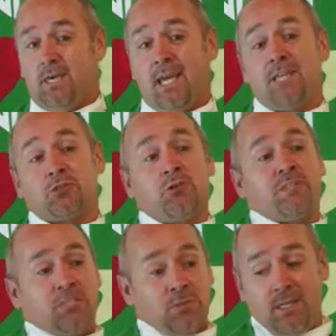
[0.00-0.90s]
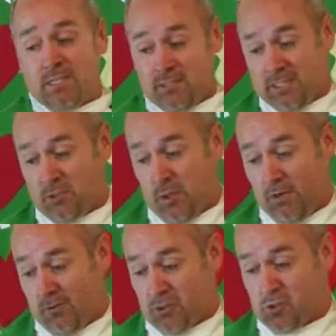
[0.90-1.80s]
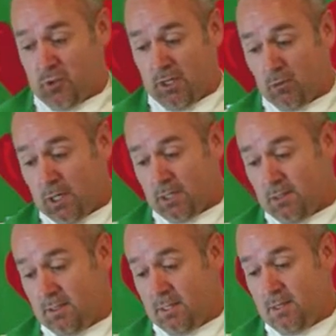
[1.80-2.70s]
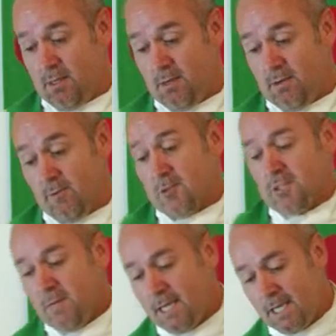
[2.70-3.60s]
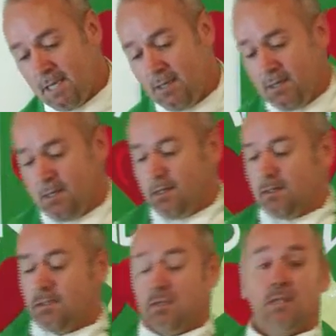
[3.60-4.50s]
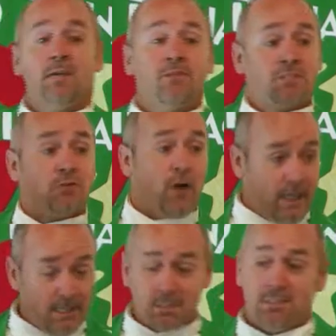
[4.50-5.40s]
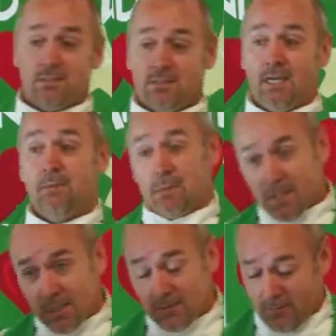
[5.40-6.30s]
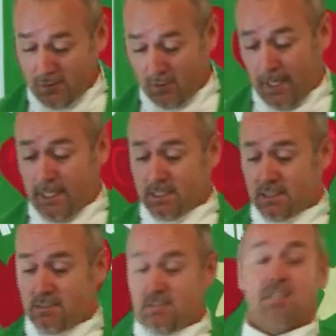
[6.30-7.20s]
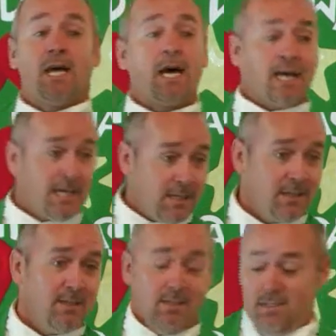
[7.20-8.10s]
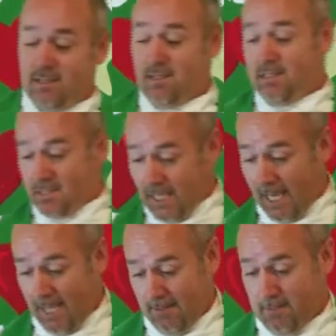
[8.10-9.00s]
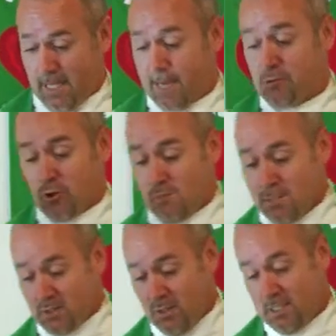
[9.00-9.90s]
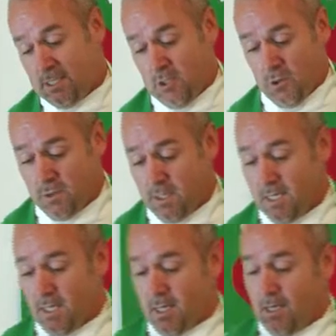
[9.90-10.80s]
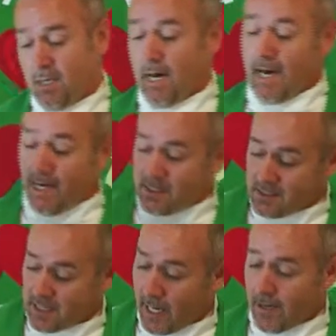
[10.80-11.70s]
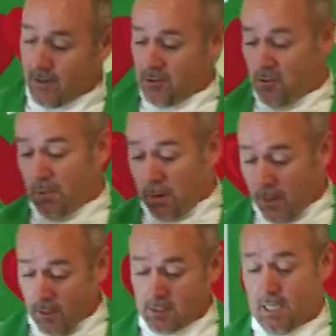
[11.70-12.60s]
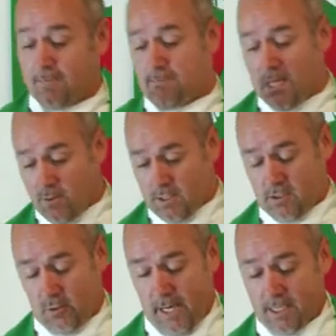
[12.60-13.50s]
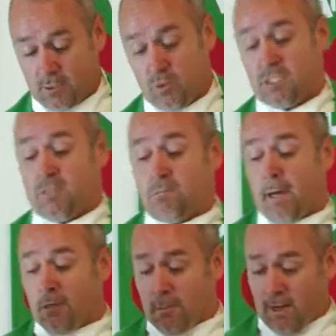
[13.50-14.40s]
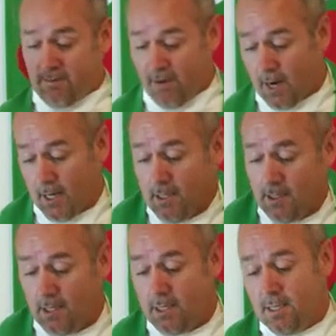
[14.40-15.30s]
And he sort of explains it this way in verse 21. For to me, to live is Christ, right? I'm going to live for Christ. To die is gain. I'm torn between the two. I desire to depart and be with Christ, which is better by far,